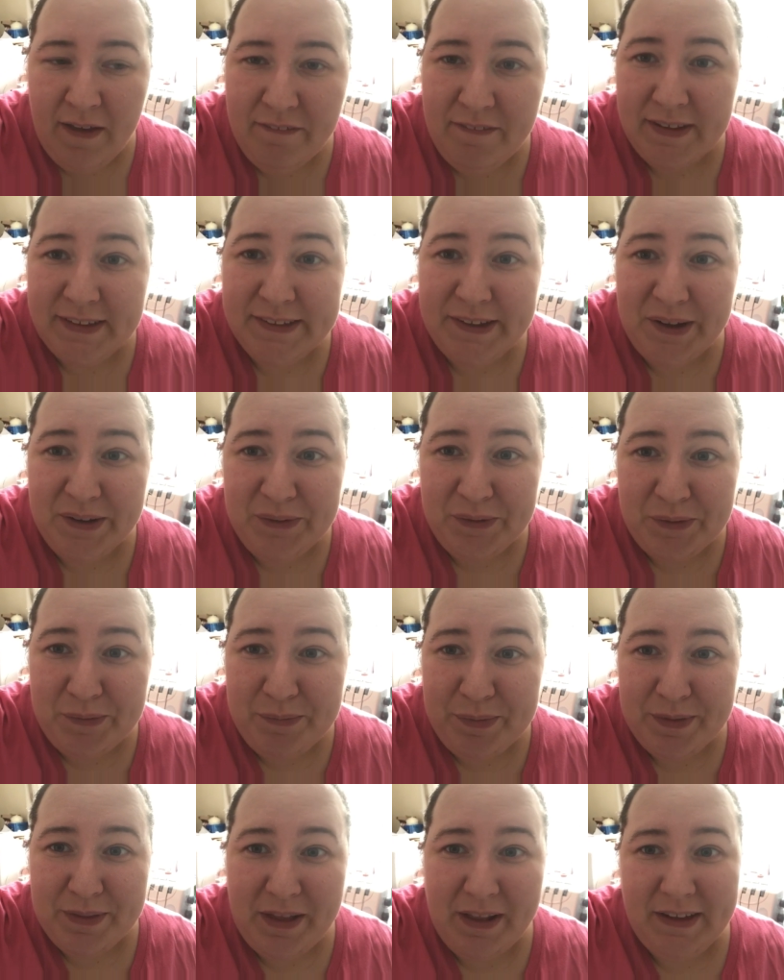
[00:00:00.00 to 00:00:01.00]
if it's gone
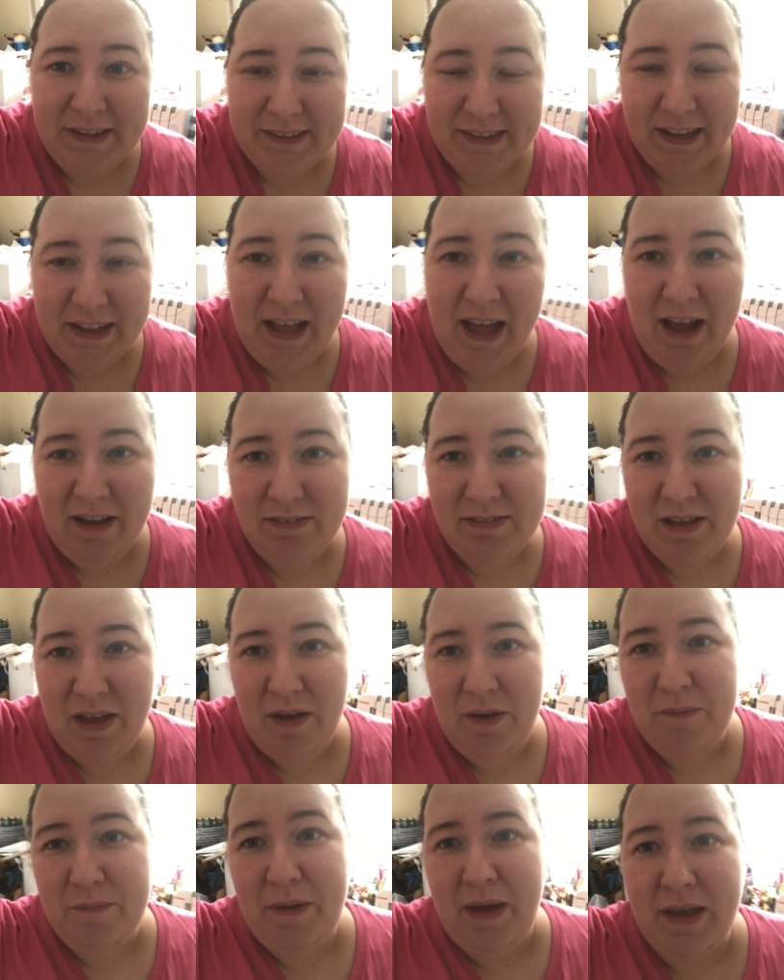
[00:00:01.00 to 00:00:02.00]
up and he's going to have to
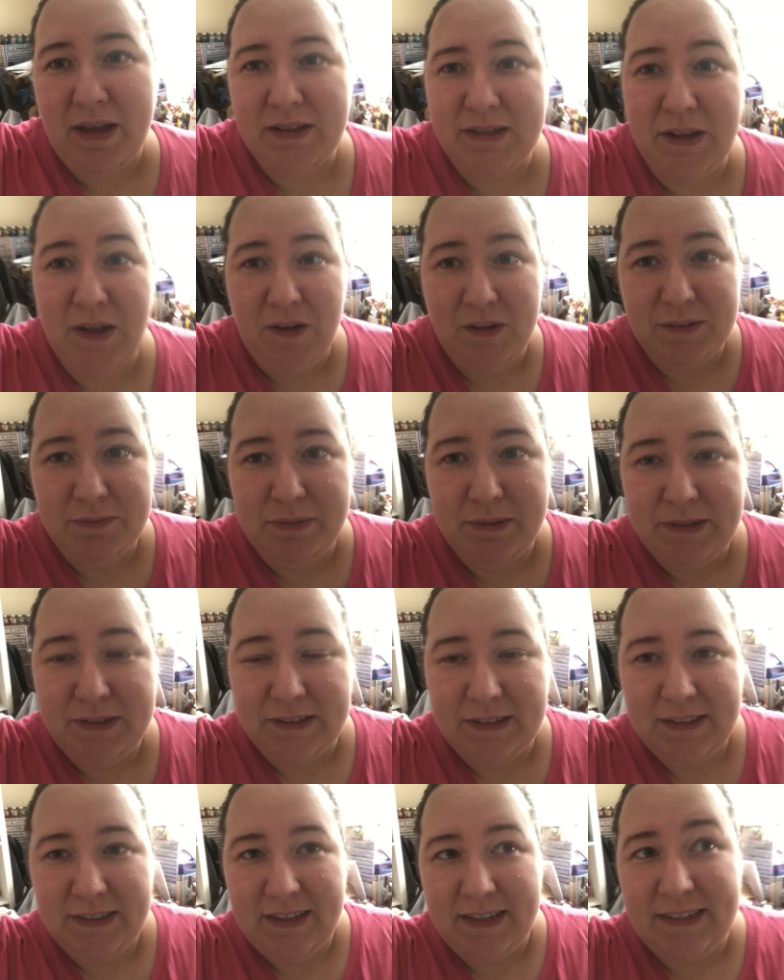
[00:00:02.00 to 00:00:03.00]
go back to
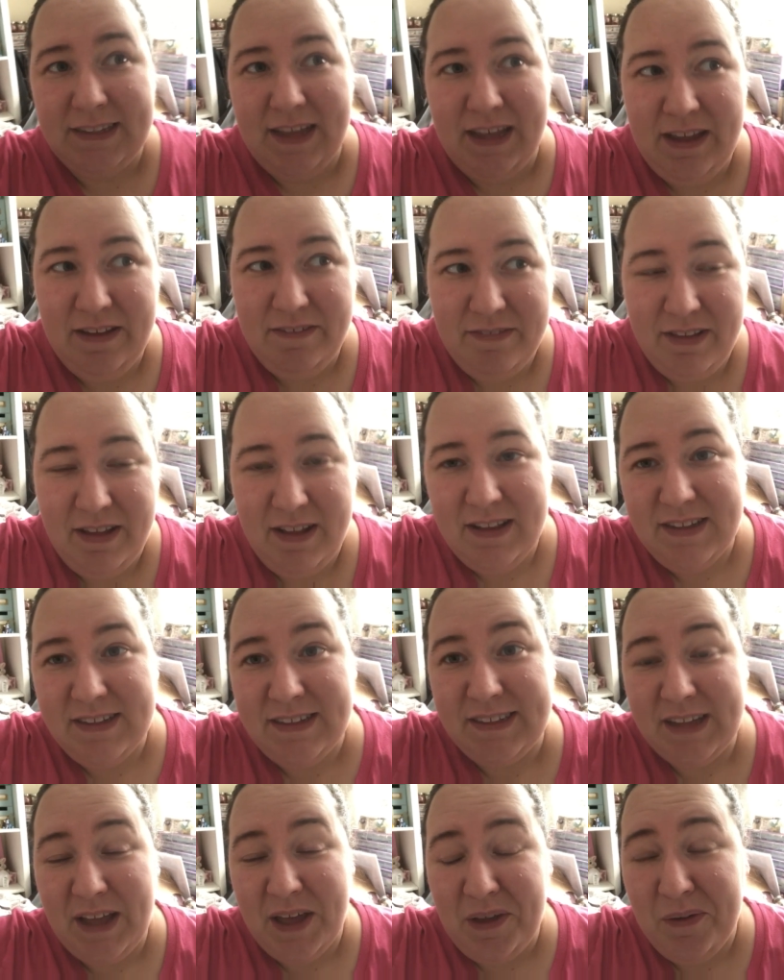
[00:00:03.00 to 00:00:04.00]
hospital this evening.
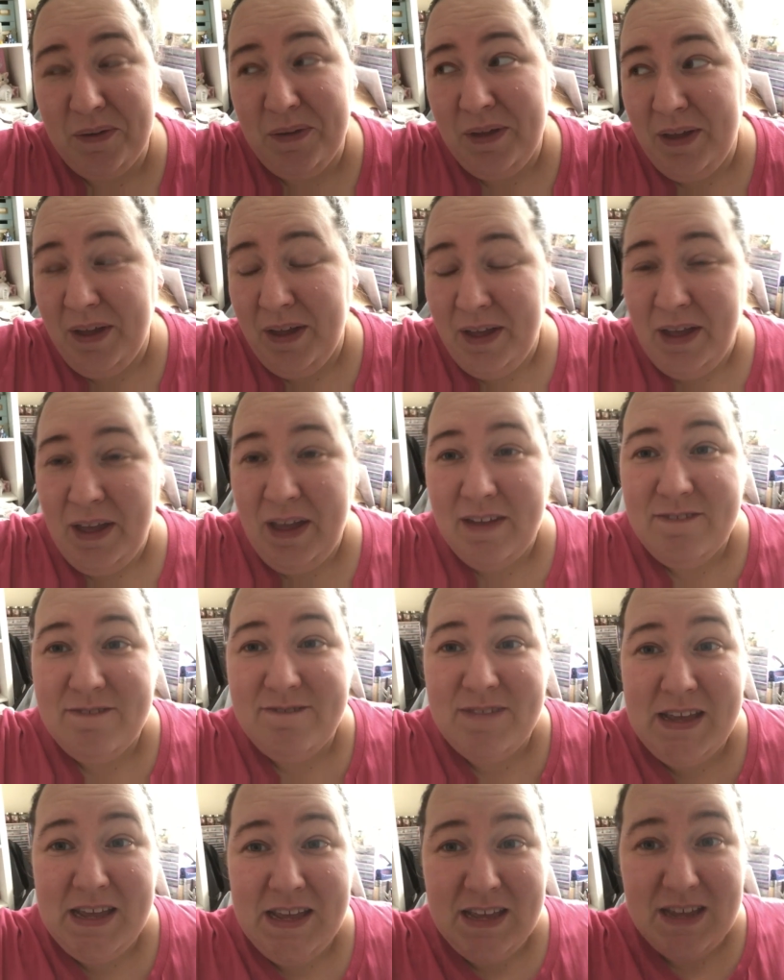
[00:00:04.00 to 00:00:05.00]
So
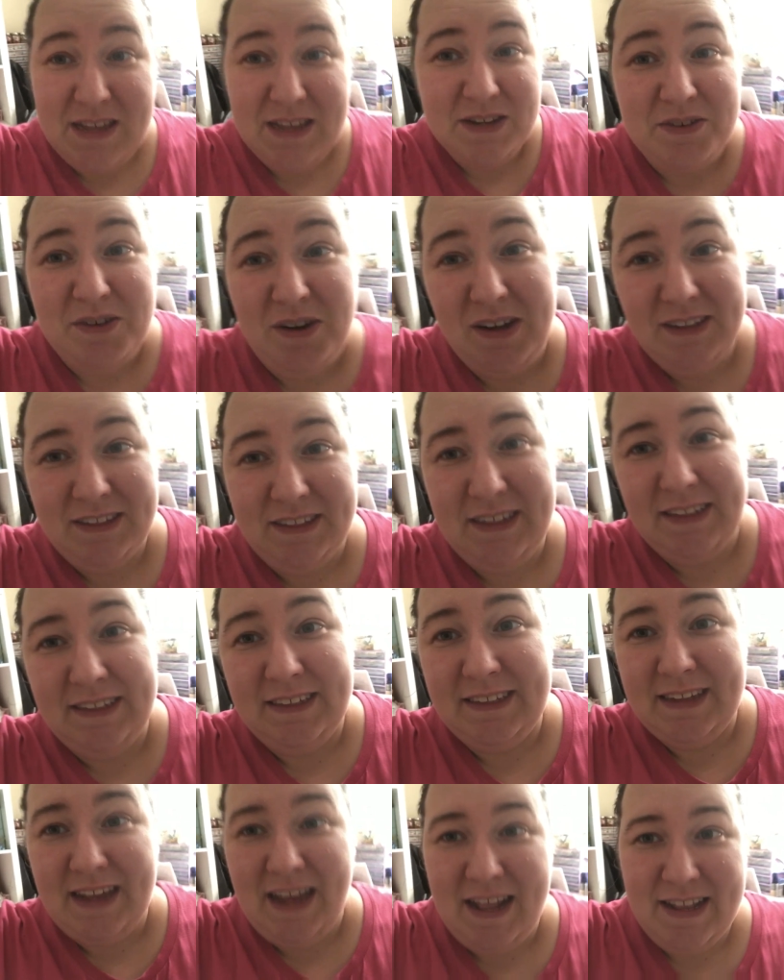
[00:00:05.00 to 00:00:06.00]
fingers crossed
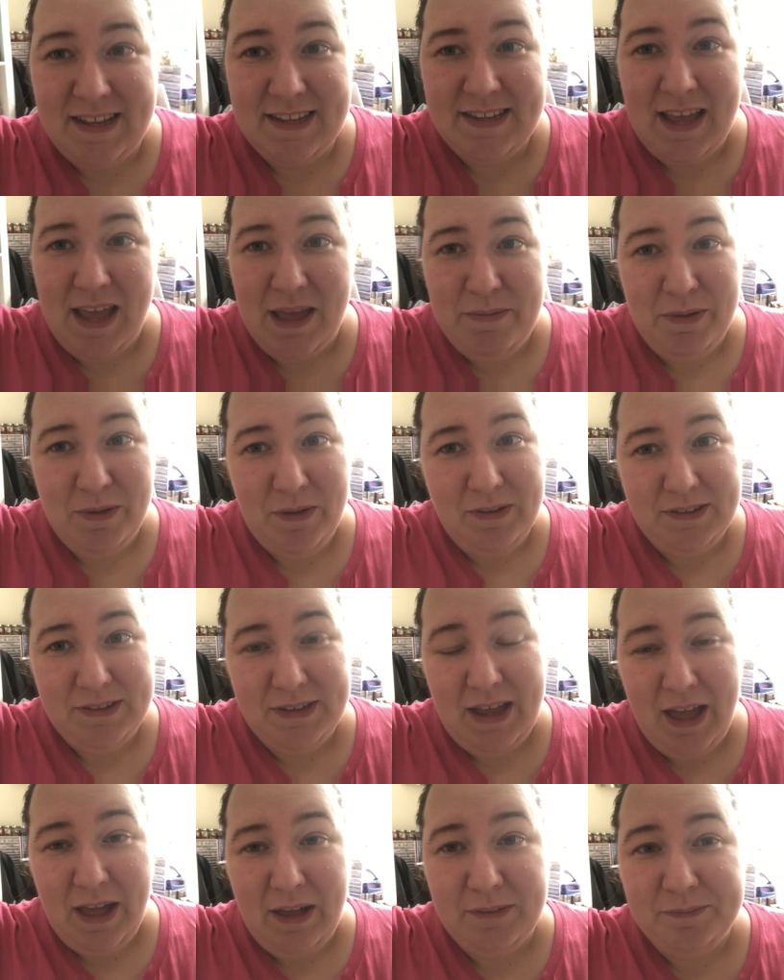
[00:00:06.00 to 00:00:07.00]
it stayed the same or
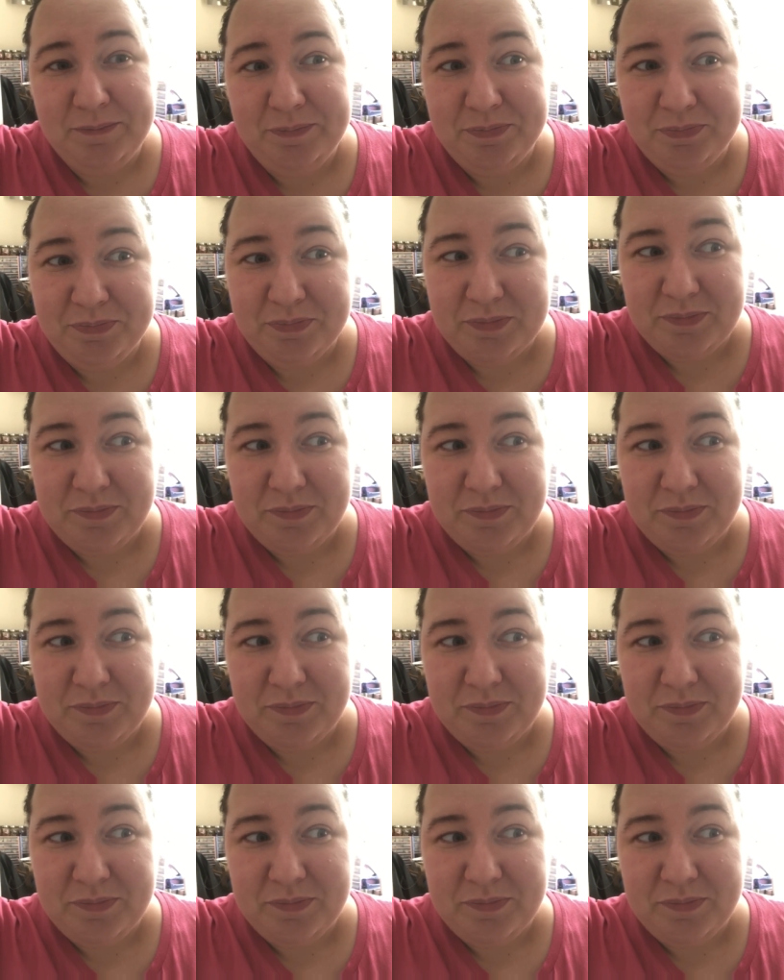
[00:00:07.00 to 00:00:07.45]
gone down,